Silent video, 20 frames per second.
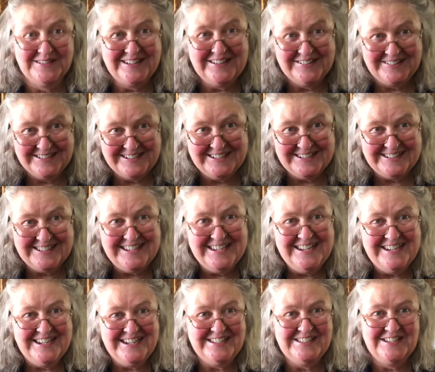There he is.
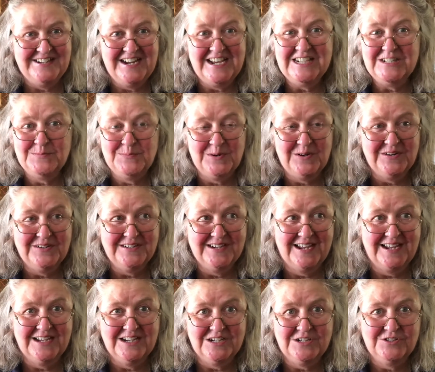He's an expert
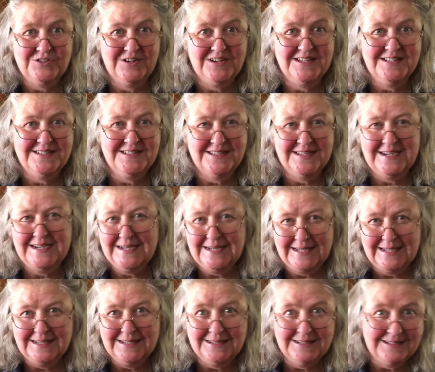at
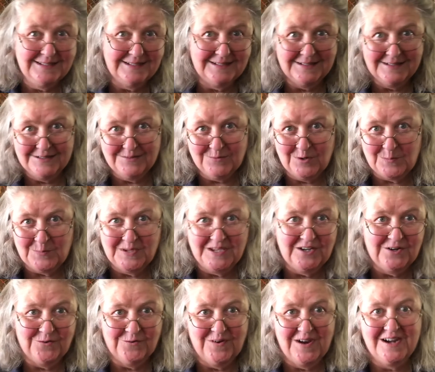translating what
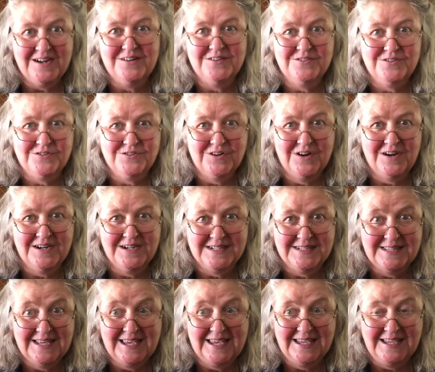beginner riders are trying to
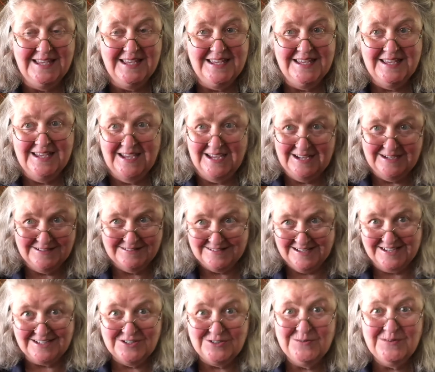say and
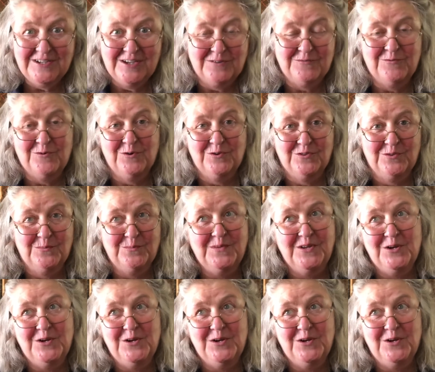doing it for them.